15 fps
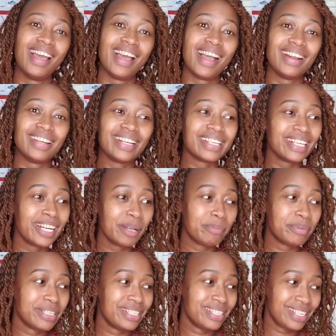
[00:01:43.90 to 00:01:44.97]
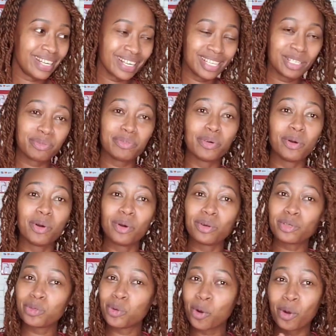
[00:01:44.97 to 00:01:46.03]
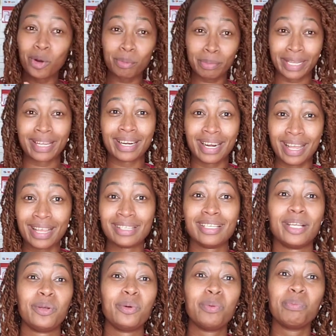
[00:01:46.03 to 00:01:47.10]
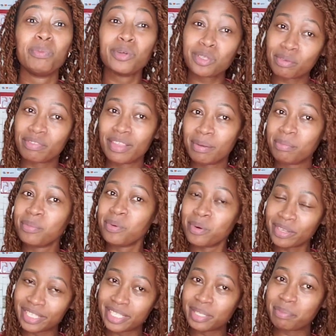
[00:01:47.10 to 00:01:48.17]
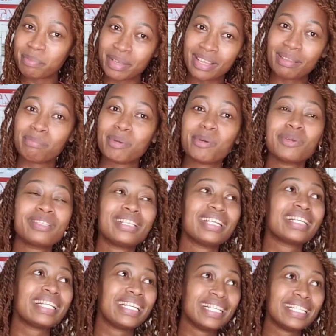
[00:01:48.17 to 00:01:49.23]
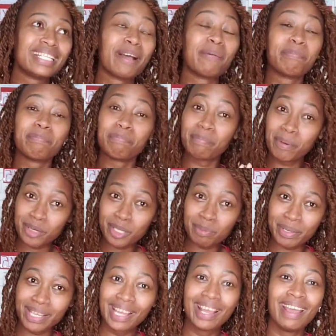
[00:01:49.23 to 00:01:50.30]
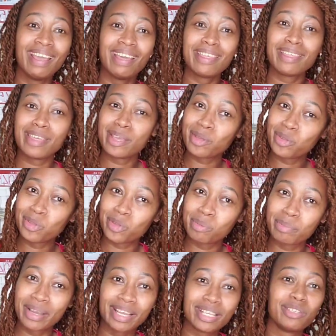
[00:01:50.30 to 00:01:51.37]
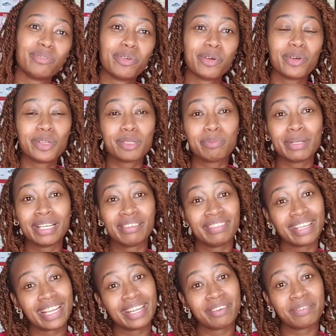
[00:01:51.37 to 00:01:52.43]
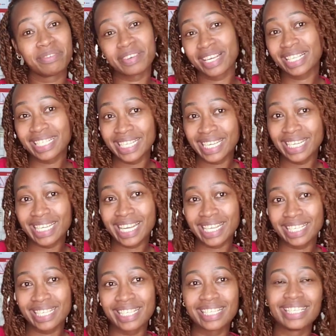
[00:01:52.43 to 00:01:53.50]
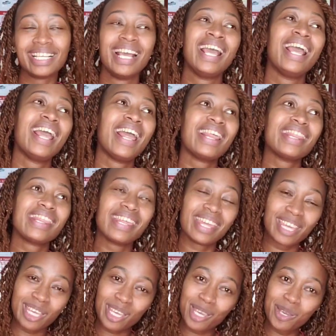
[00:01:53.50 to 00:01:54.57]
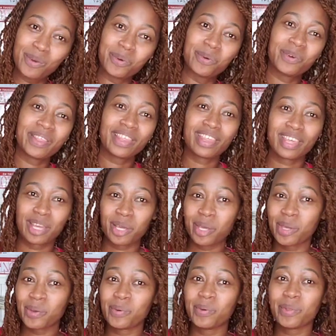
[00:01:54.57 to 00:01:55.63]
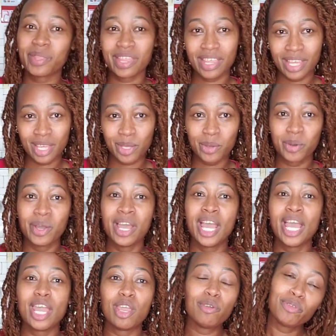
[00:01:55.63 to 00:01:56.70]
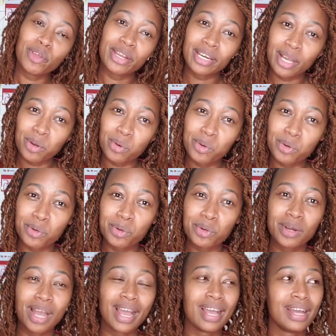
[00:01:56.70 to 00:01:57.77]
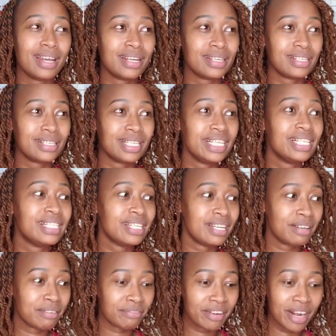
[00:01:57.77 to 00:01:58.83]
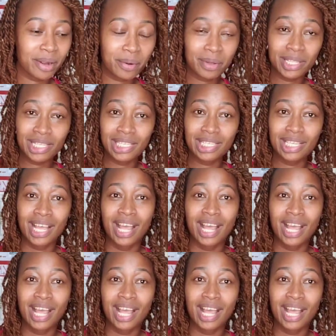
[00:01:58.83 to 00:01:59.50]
and I really appreciate for to all my clients. I know most of them watch me because they really support me. Thank you so much for always believing in Fex Delicacies. Thank you, thank you, thank you. If you're in Nakuru and it's in Virons,